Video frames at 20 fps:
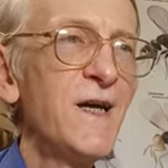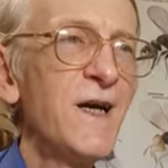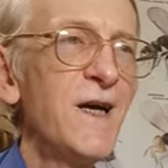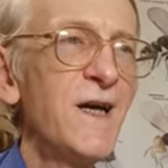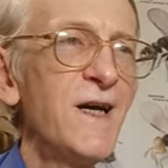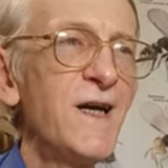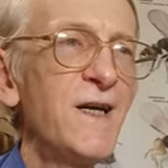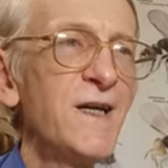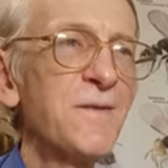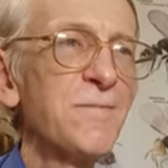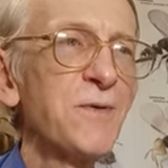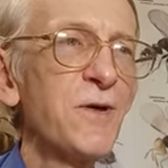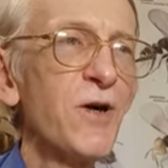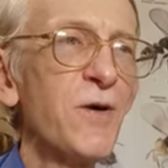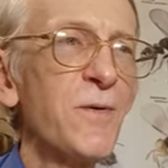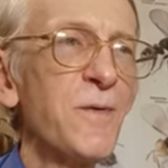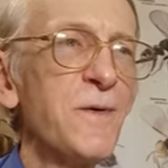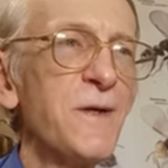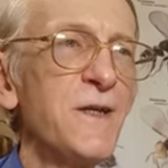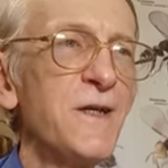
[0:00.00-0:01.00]
And
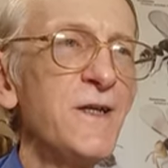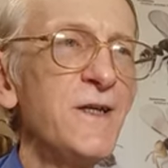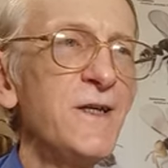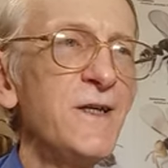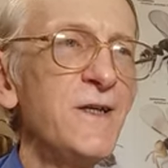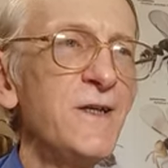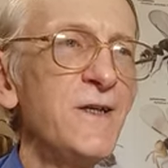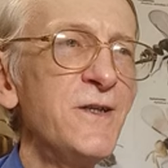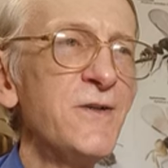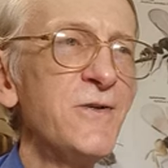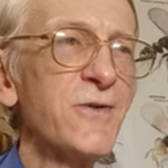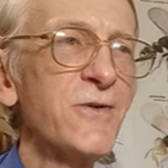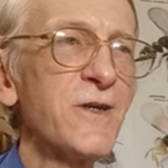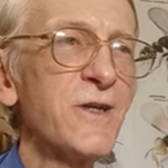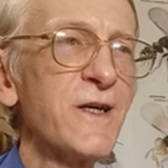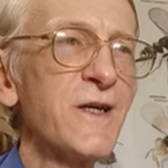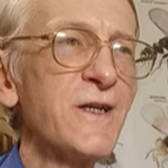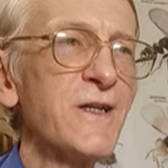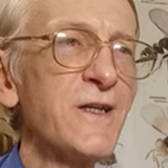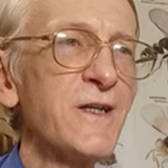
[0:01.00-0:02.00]
probably you
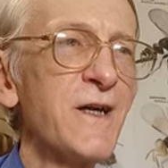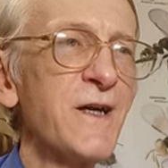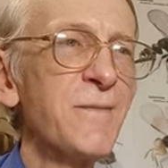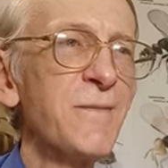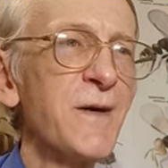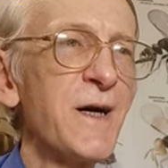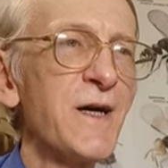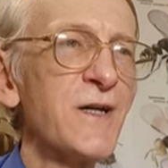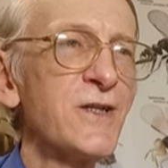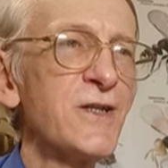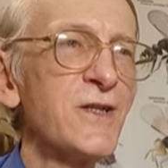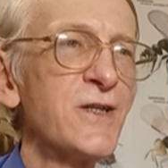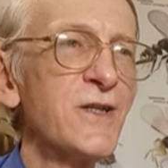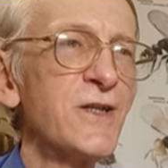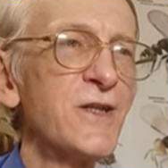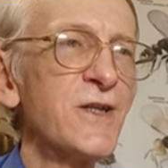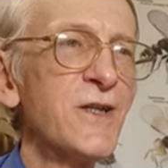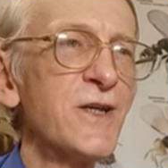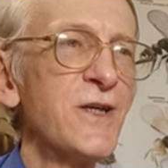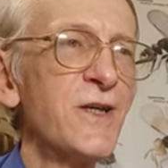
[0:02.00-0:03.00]
can
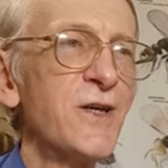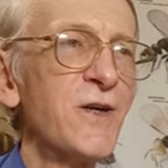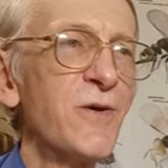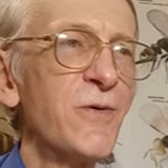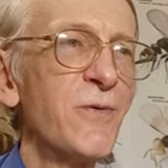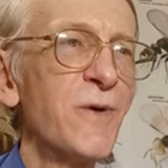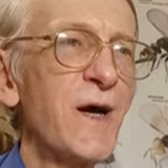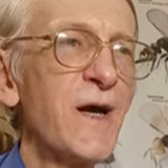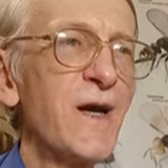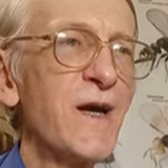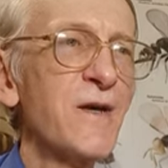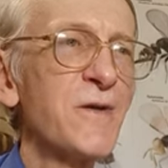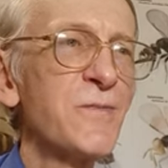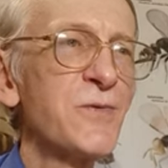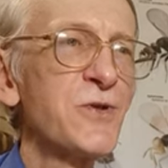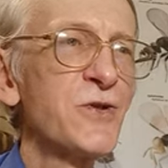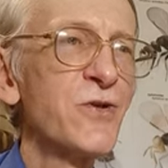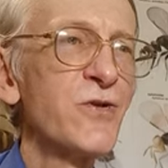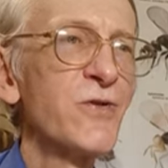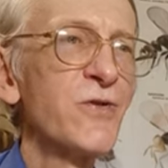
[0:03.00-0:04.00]
imagine why I'm
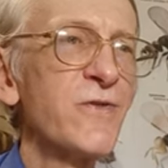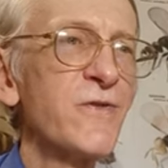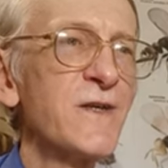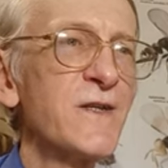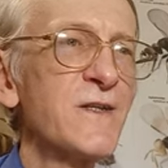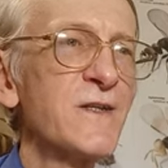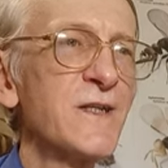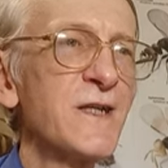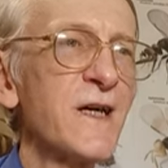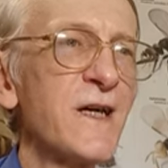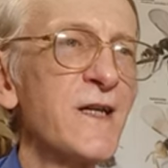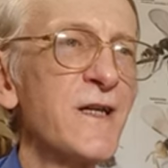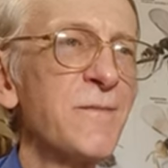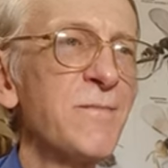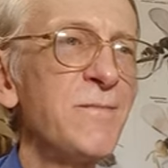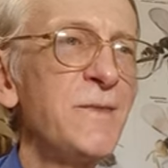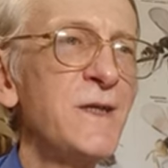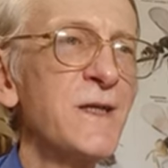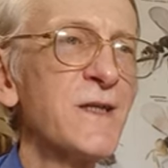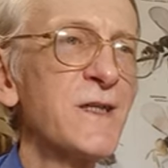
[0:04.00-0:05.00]
showing this tiny
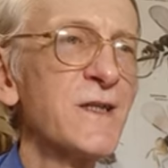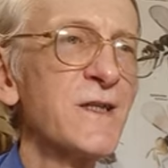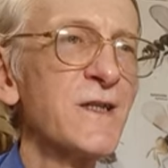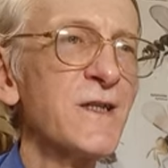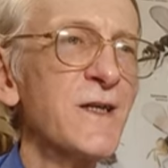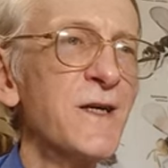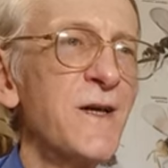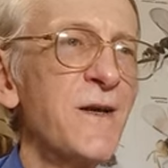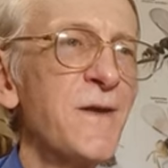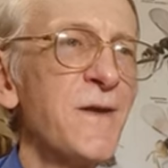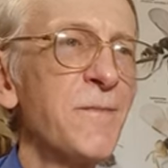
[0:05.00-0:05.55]
beetle.